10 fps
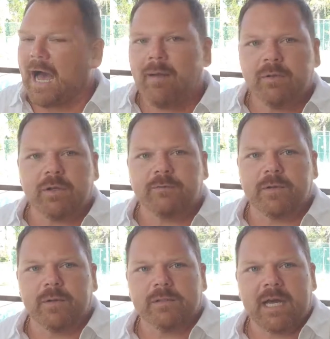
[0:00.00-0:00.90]
I'm looking
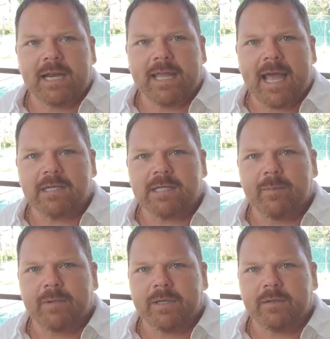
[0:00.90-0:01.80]
for those kind of cash
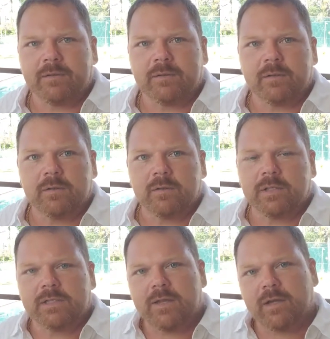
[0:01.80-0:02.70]
type of deals.
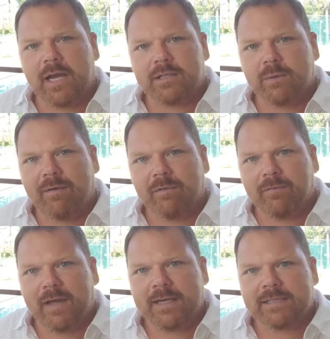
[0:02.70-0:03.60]
These other guys who have the
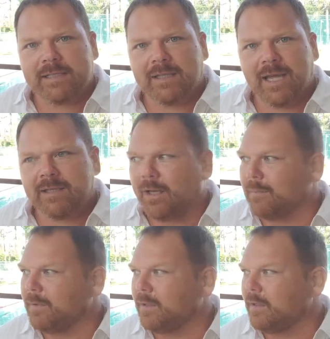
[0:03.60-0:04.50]
financing lined
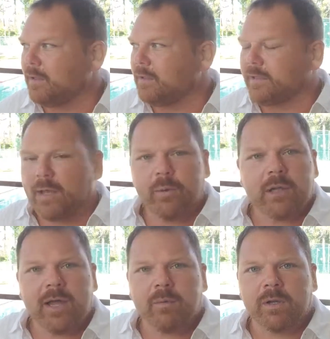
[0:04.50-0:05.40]
up, they
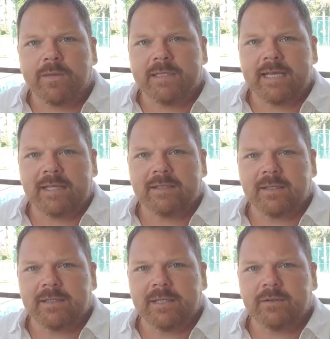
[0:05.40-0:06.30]
would like one of these
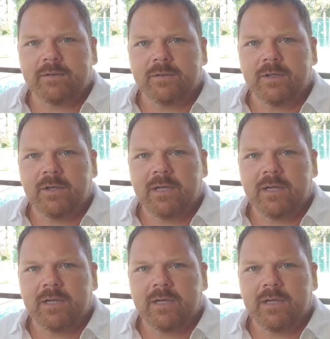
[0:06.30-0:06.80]
excellent deals.